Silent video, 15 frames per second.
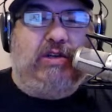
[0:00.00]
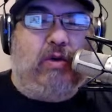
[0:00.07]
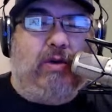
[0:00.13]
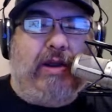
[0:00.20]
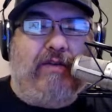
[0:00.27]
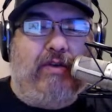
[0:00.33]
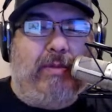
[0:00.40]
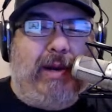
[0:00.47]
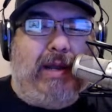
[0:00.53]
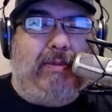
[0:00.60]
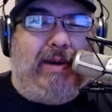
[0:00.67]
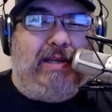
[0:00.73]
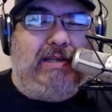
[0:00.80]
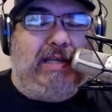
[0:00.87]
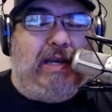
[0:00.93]
told everybody
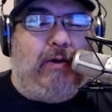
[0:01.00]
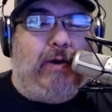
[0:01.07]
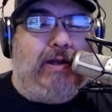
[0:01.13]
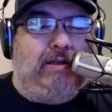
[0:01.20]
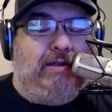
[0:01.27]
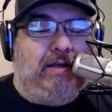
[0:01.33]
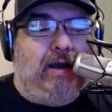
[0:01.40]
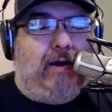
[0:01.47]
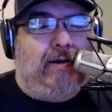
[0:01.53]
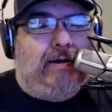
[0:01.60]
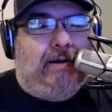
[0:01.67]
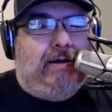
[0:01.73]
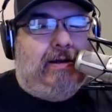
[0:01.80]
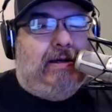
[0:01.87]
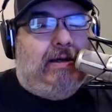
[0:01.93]
my secret, so
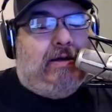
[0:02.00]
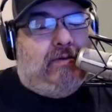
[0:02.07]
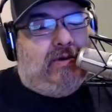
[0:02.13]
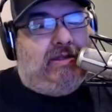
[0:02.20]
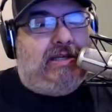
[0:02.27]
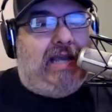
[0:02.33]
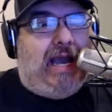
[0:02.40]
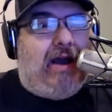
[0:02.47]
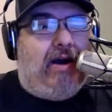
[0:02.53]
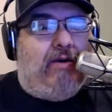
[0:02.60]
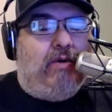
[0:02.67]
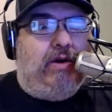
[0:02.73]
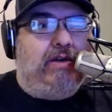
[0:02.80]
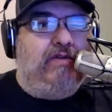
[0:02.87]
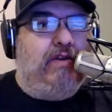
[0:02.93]
we'll see how
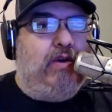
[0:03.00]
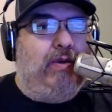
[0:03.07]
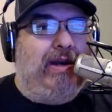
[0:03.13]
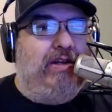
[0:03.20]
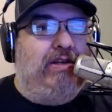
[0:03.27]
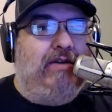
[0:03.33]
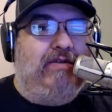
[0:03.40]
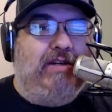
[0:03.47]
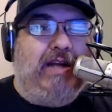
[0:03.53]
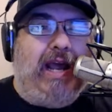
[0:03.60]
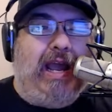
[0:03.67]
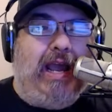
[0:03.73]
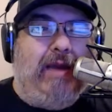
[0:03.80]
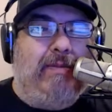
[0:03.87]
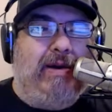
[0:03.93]
it works for the rest of
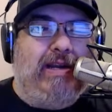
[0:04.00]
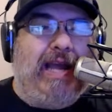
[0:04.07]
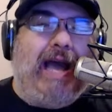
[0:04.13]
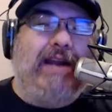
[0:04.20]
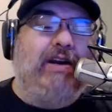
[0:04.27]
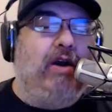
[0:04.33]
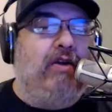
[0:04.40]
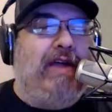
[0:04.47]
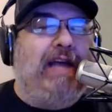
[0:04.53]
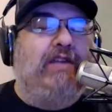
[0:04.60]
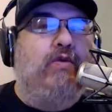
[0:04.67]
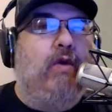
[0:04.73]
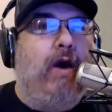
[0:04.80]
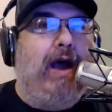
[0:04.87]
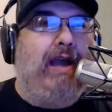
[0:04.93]
today. But yeah, I don't know.
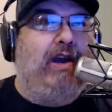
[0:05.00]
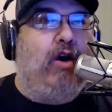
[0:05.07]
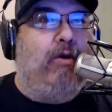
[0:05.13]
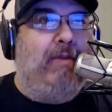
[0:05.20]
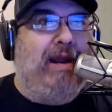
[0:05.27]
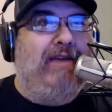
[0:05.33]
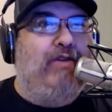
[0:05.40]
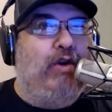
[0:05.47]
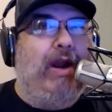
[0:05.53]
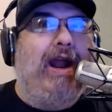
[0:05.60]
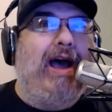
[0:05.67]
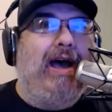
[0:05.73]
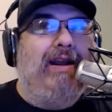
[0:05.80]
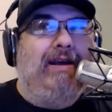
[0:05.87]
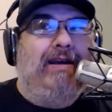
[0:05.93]
That's where I go. Believe it or
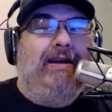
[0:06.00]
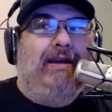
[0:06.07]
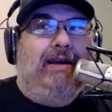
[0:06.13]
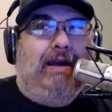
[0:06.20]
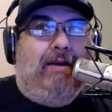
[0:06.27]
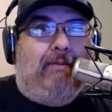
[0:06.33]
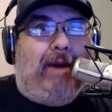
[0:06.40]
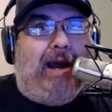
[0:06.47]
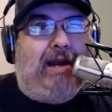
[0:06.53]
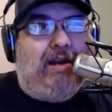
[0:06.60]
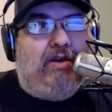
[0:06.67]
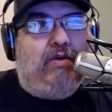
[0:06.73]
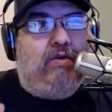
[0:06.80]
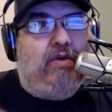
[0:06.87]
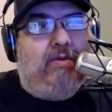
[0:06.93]
not, my
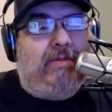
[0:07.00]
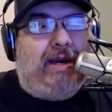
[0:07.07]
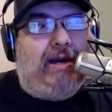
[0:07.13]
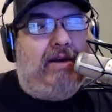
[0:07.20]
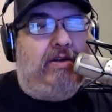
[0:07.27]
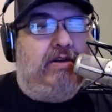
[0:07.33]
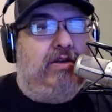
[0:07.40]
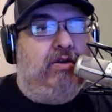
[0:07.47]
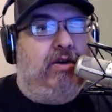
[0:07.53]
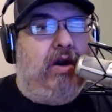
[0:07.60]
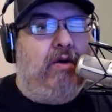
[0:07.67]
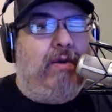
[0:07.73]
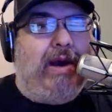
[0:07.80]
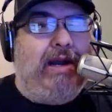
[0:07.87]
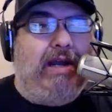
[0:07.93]
little room, my little
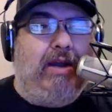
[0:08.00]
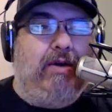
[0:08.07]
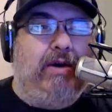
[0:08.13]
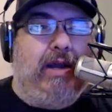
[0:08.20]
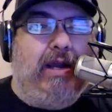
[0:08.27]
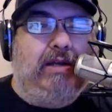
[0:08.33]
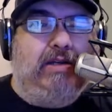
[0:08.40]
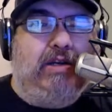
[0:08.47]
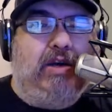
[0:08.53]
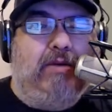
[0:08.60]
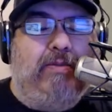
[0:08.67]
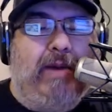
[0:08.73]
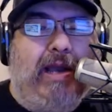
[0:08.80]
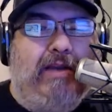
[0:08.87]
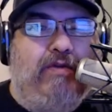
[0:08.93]
studio right here is a
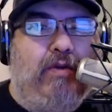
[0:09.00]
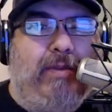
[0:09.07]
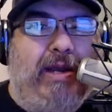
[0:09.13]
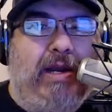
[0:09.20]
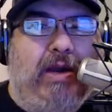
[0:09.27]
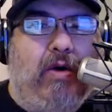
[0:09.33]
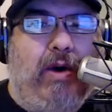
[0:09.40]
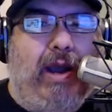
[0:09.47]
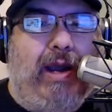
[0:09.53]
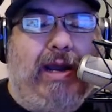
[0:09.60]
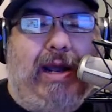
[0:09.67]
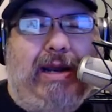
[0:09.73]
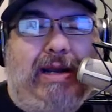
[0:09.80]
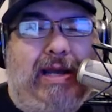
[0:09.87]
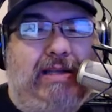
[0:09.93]
good place for me to go ahead
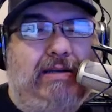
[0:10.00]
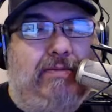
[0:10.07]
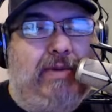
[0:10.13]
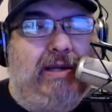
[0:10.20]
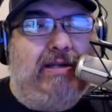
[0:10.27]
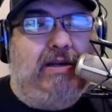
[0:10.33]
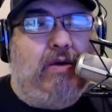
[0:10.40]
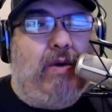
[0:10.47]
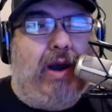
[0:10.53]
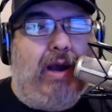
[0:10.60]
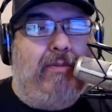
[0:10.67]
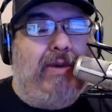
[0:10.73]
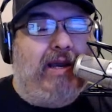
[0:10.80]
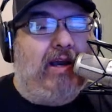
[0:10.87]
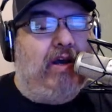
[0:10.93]
and get some peace and
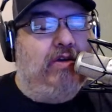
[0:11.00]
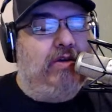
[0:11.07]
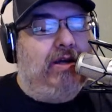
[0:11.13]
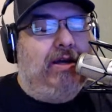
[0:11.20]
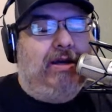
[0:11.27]
quiet because